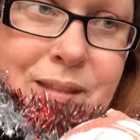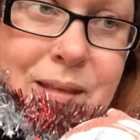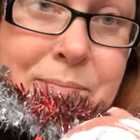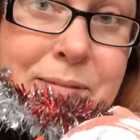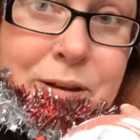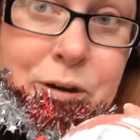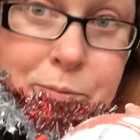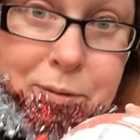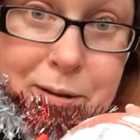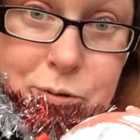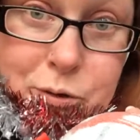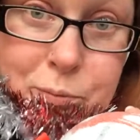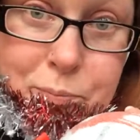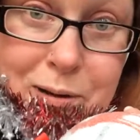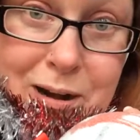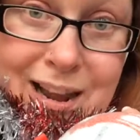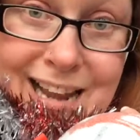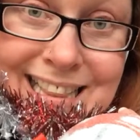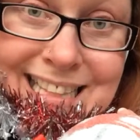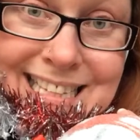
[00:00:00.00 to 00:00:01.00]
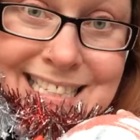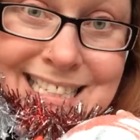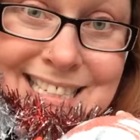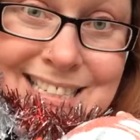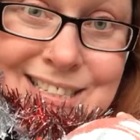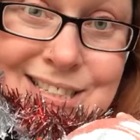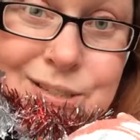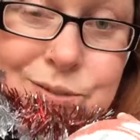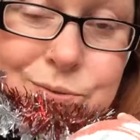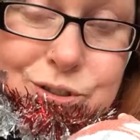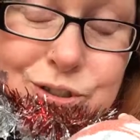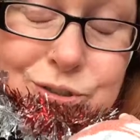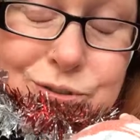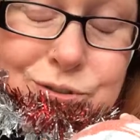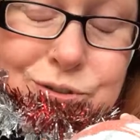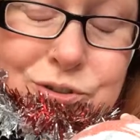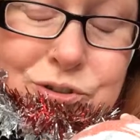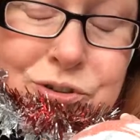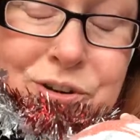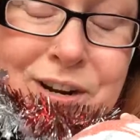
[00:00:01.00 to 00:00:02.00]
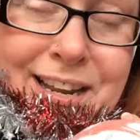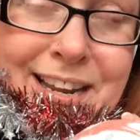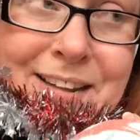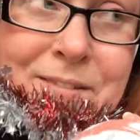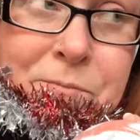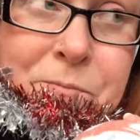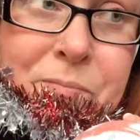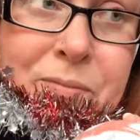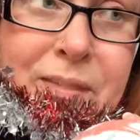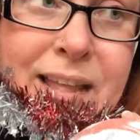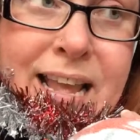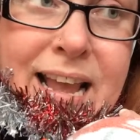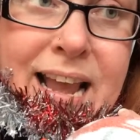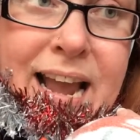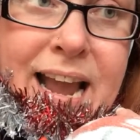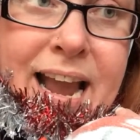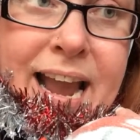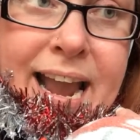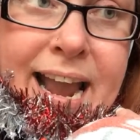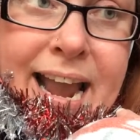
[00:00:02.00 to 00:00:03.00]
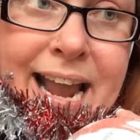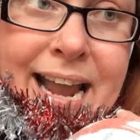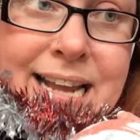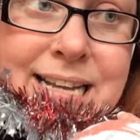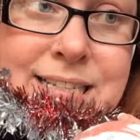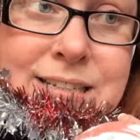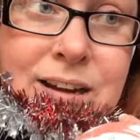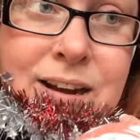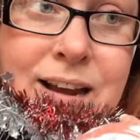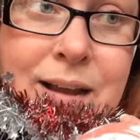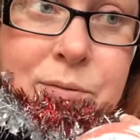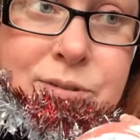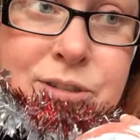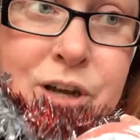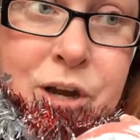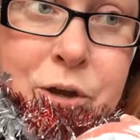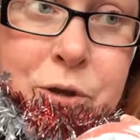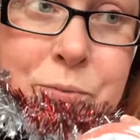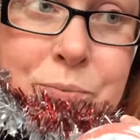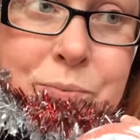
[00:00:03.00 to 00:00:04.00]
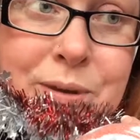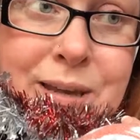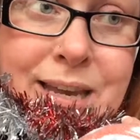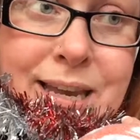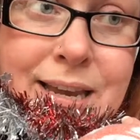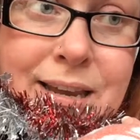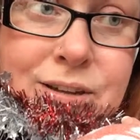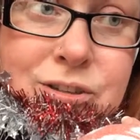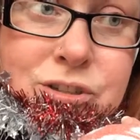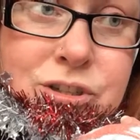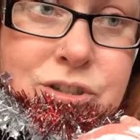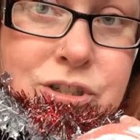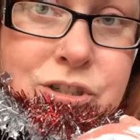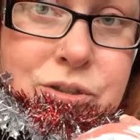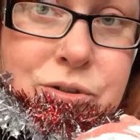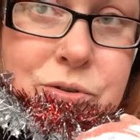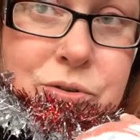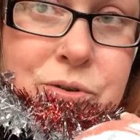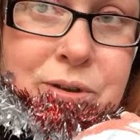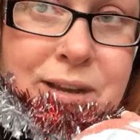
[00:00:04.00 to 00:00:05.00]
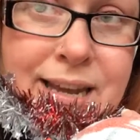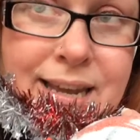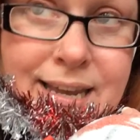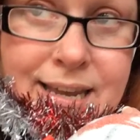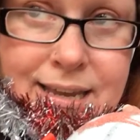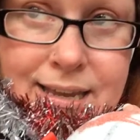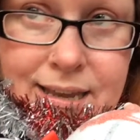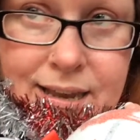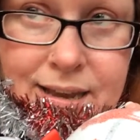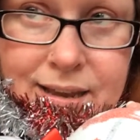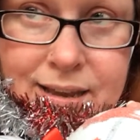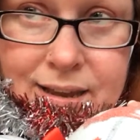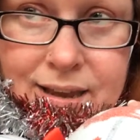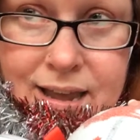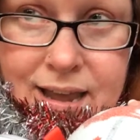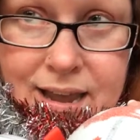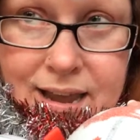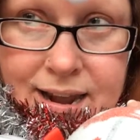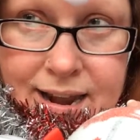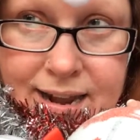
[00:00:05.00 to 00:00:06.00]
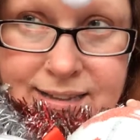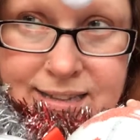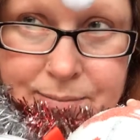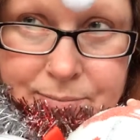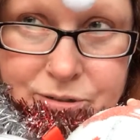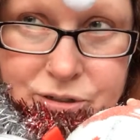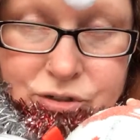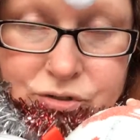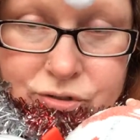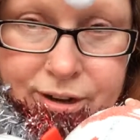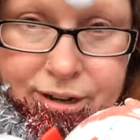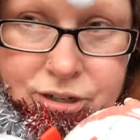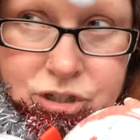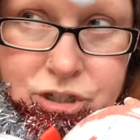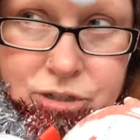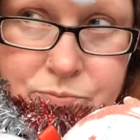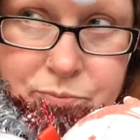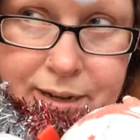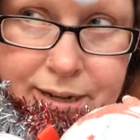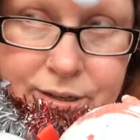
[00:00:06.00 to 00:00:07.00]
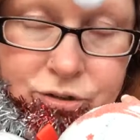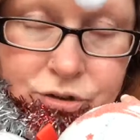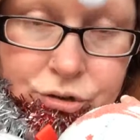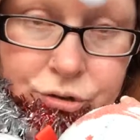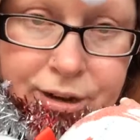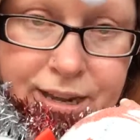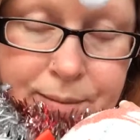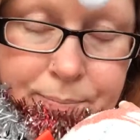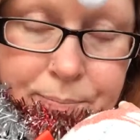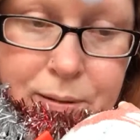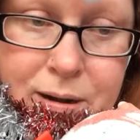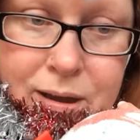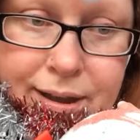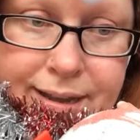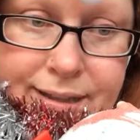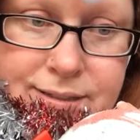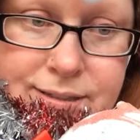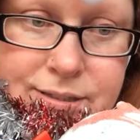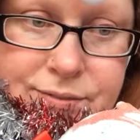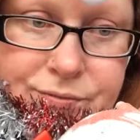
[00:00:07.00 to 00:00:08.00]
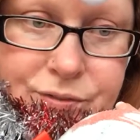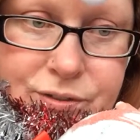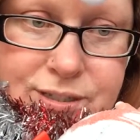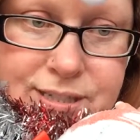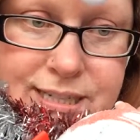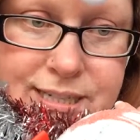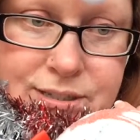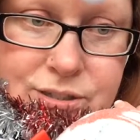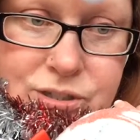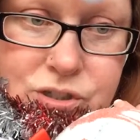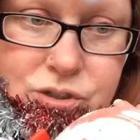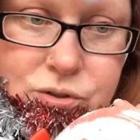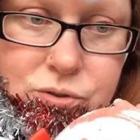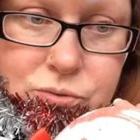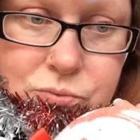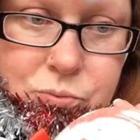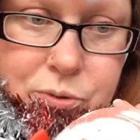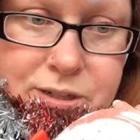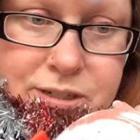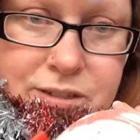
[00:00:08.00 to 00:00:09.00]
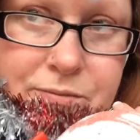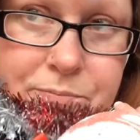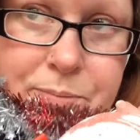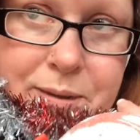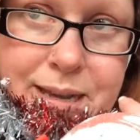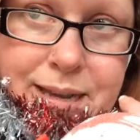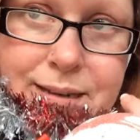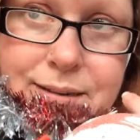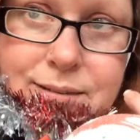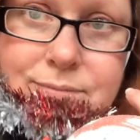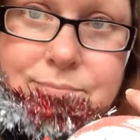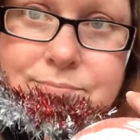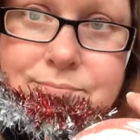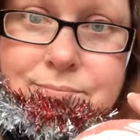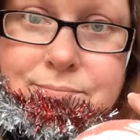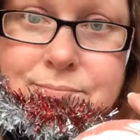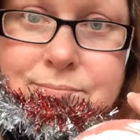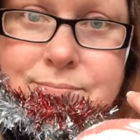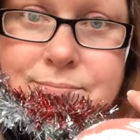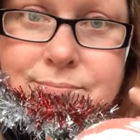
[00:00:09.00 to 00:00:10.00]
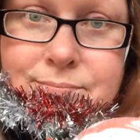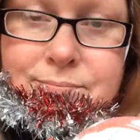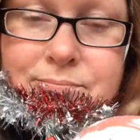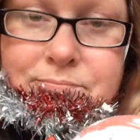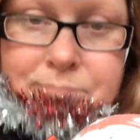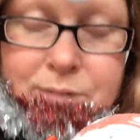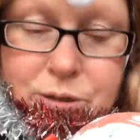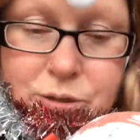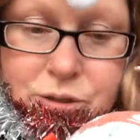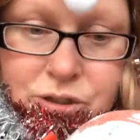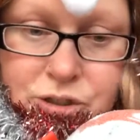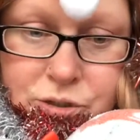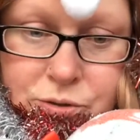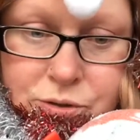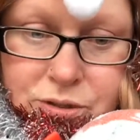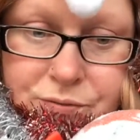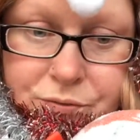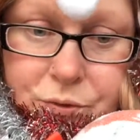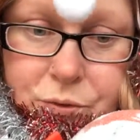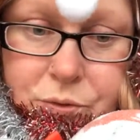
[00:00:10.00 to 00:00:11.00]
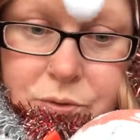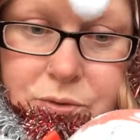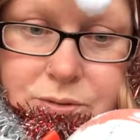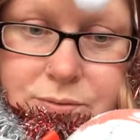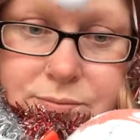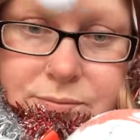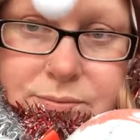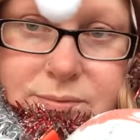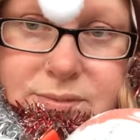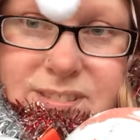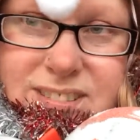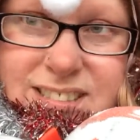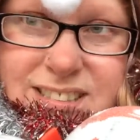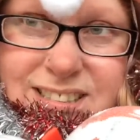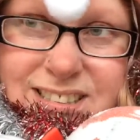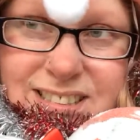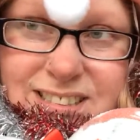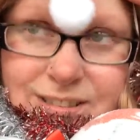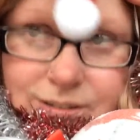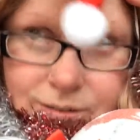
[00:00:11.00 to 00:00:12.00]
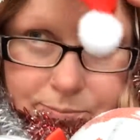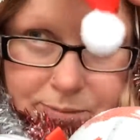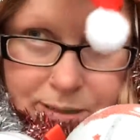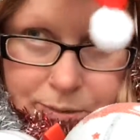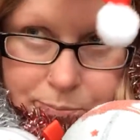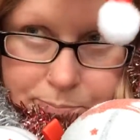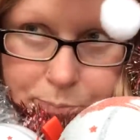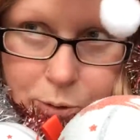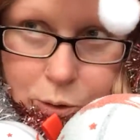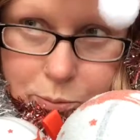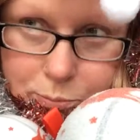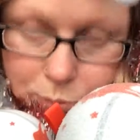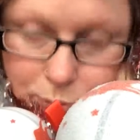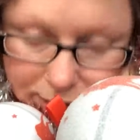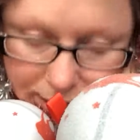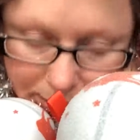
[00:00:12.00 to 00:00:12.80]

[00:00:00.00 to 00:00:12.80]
me not be able to apply the tinsel to the tree. And I was hoping to do a demonstration where tree appliance for tinsel would have been most useful. Got my little bauble